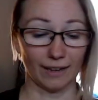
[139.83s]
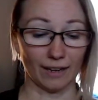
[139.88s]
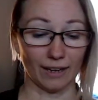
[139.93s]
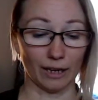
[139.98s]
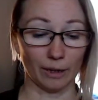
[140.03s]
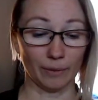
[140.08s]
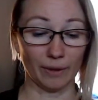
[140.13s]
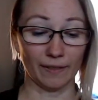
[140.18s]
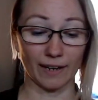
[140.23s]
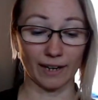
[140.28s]

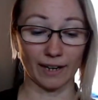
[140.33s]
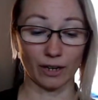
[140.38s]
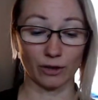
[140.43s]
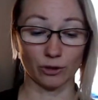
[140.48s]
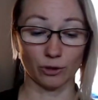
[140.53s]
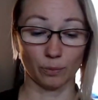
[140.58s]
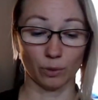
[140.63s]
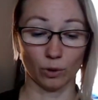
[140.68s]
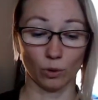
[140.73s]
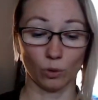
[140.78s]
and then I
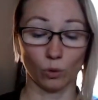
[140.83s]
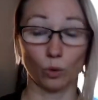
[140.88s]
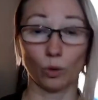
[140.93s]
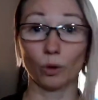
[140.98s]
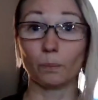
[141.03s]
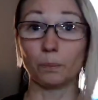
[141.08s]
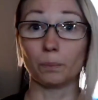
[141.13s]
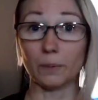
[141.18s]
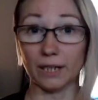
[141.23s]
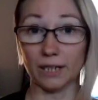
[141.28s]
also put
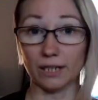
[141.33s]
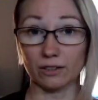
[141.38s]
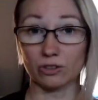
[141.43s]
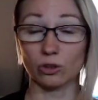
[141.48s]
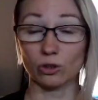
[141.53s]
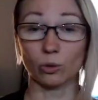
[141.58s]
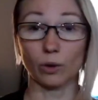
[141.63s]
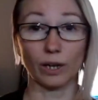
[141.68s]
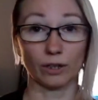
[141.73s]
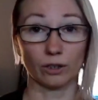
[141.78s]
or meat,
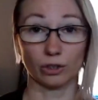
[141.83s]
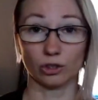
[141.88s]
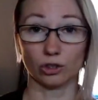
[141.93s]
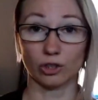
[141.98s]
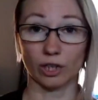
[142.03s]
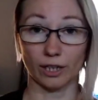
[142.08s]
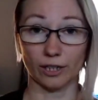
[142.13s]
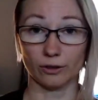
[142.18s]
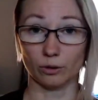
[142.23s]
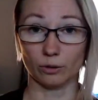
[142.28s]
so I could
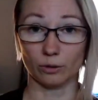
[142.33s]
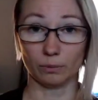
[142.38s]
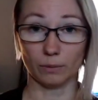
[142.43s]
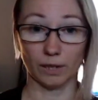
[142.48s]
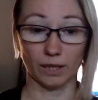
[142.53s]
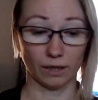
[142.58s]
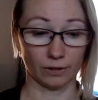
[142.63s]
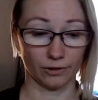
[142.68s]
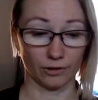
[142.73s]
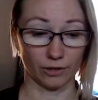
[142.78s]
try to do a
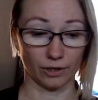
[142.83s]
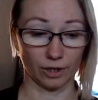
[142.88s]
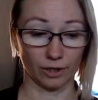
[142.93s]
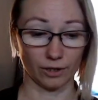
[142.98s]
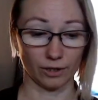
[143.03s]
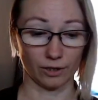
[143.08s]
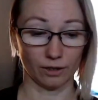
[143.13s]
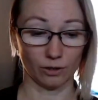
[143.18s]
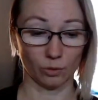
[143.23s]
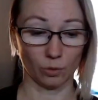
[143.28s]
meat
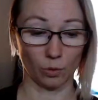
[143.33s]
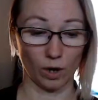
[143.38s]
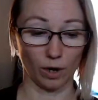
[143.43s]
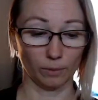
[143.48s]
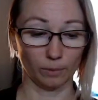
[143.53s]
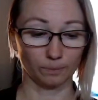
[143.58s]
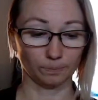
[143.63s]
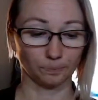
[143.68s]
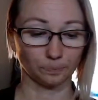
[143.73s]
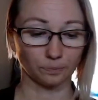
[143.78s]
lasagna as
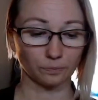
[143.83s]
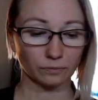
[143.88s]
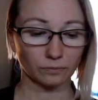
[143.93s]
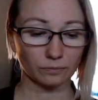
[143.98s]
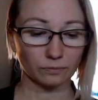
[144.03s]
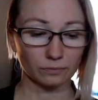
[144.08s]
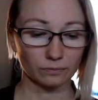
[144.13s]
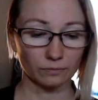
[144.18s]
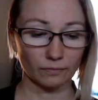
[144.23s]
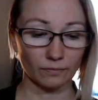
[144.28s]
well.
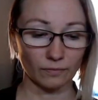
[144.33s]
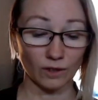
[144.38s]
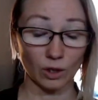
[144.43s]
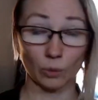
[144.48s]
We